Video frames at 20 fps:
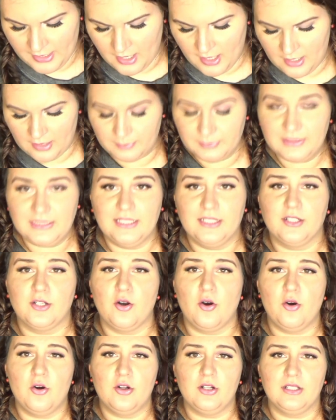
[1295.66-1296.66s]
y'all I'm seeing
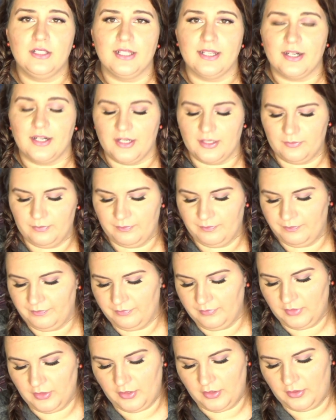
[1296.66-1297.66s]
gold glitter
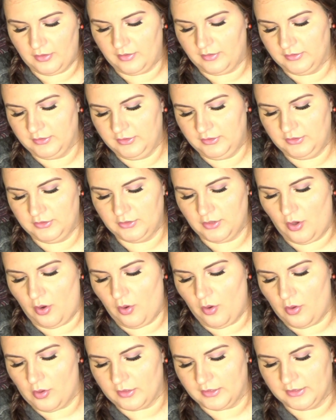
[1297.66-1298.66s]

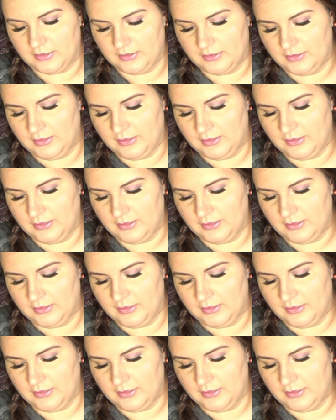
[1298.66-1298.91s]
sold